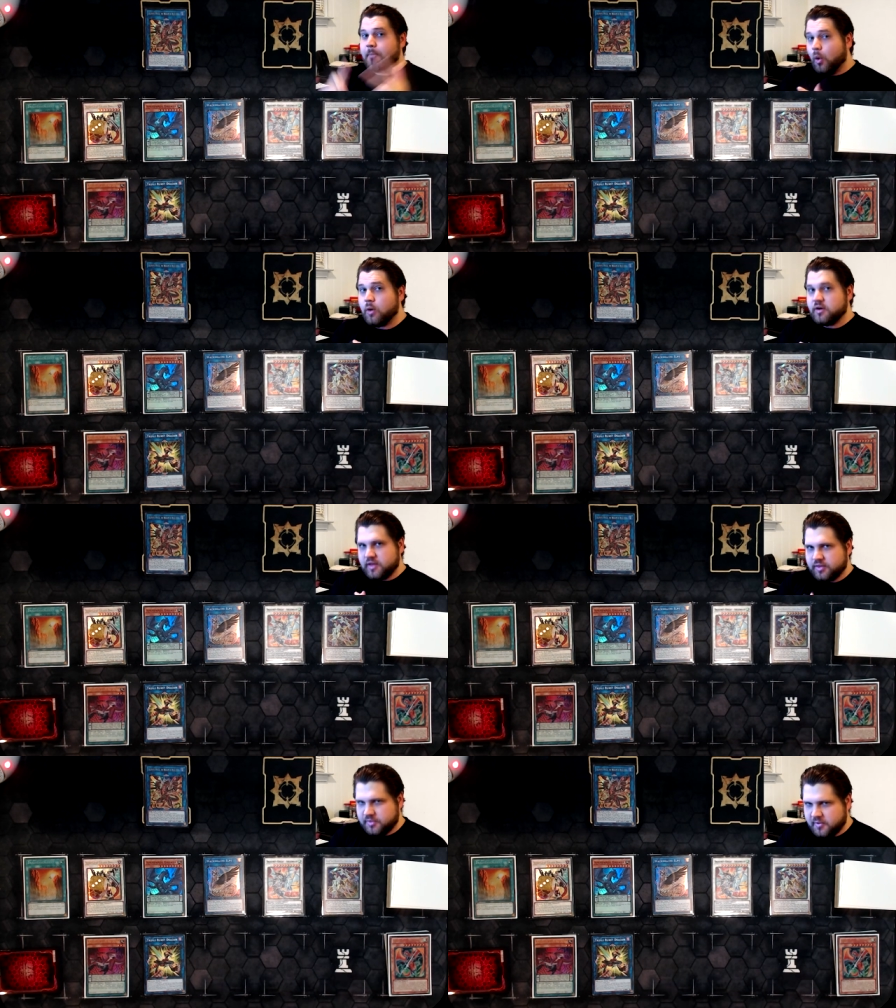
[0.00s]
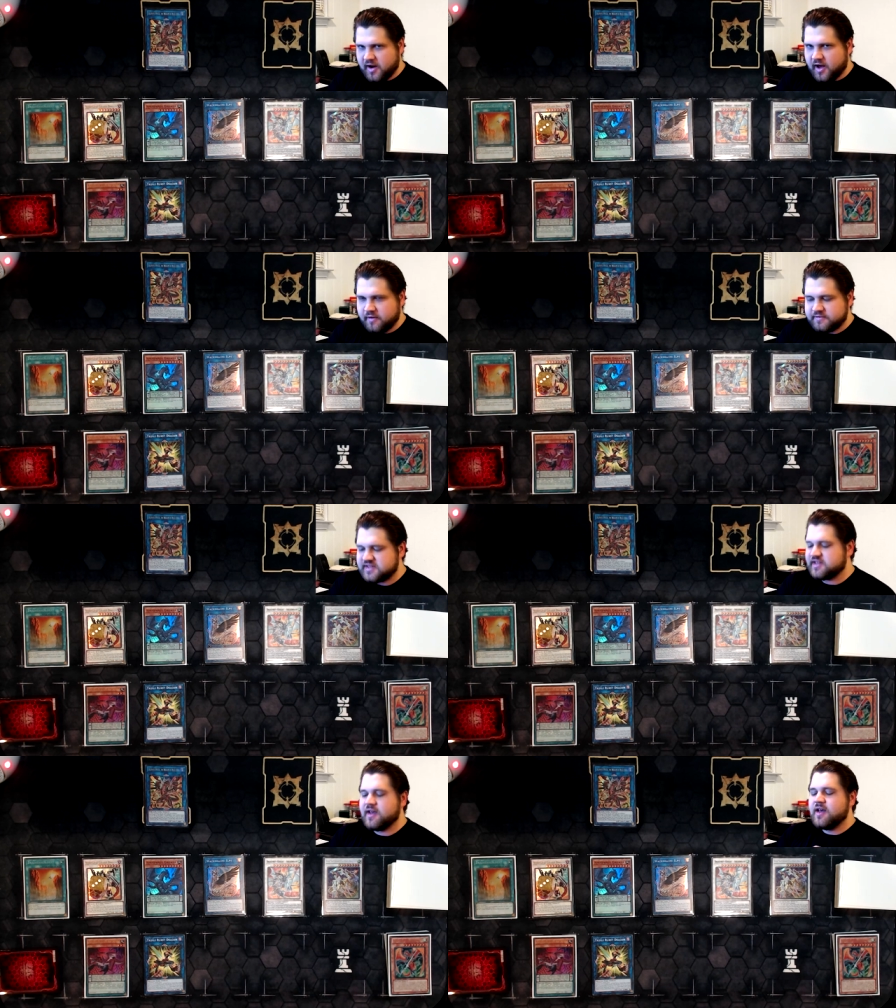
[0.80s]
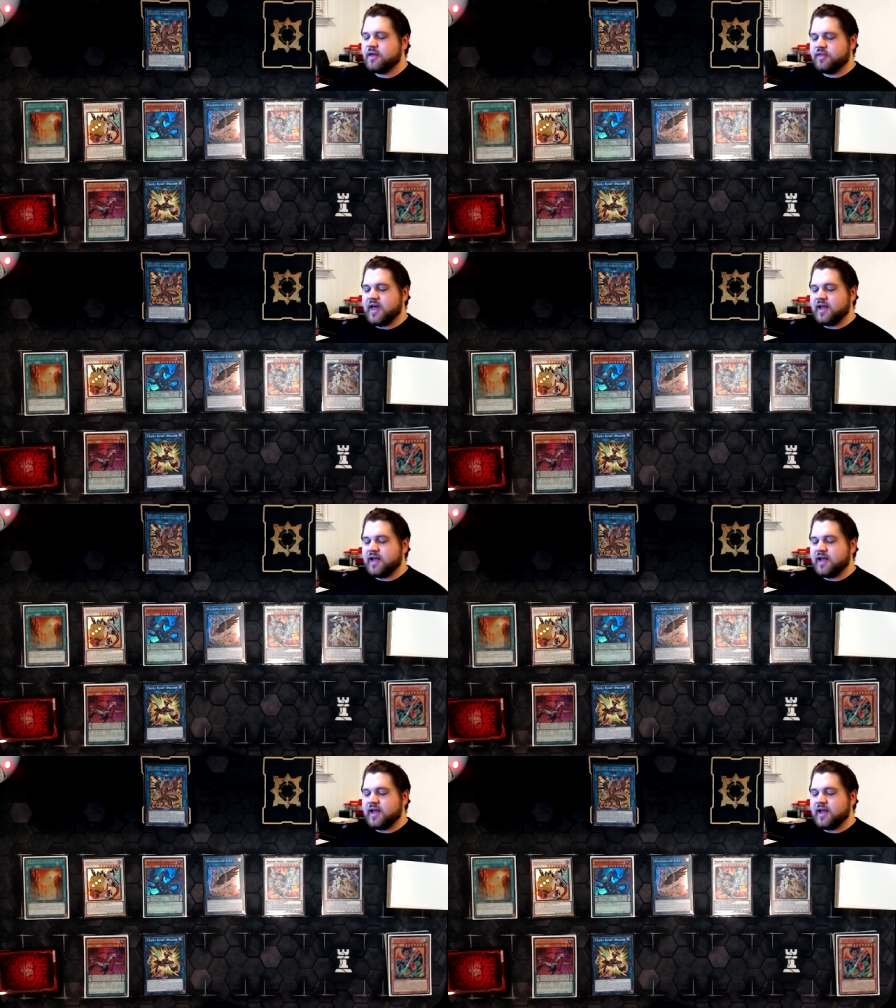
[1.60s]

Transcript: more than three ofs,